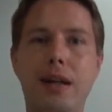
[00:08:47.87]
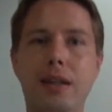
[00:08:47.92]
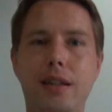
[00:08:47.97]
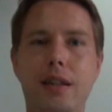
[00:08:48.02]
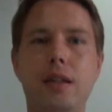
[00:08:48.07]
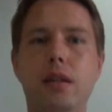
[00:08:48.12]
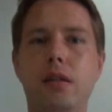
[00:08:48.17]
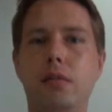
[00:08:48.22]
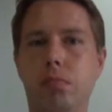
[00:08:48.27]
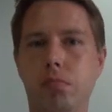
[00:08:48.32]
I
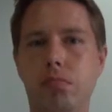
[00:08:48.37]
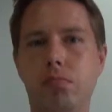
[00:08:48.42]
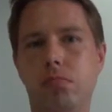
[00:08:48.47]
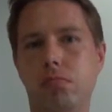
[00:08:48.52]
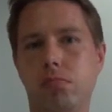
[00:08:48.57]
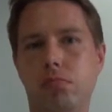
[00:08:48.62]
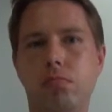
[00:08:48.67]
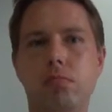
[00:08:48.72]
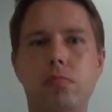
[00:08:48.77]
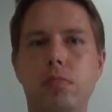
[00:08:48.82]
think
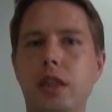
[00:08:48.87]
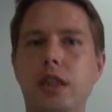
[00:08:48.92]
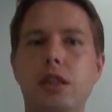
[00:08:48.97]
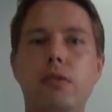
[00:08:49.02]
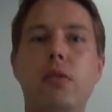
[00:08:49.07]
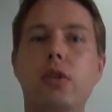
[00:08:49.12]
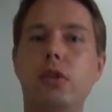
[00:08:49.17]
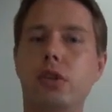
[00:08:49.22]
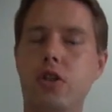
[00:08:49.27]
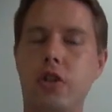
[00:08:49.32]

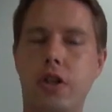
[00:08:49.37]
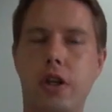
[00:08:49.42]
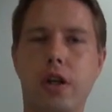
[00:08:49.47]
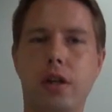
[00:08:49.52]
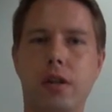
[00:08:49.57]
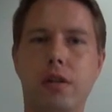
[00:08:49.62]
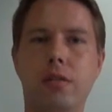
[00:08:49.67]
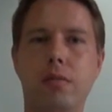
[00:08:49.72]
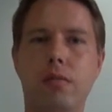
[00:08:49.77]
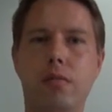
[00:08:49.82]
it's worth a
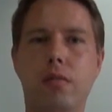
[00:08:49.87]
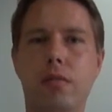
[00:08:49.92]
shot.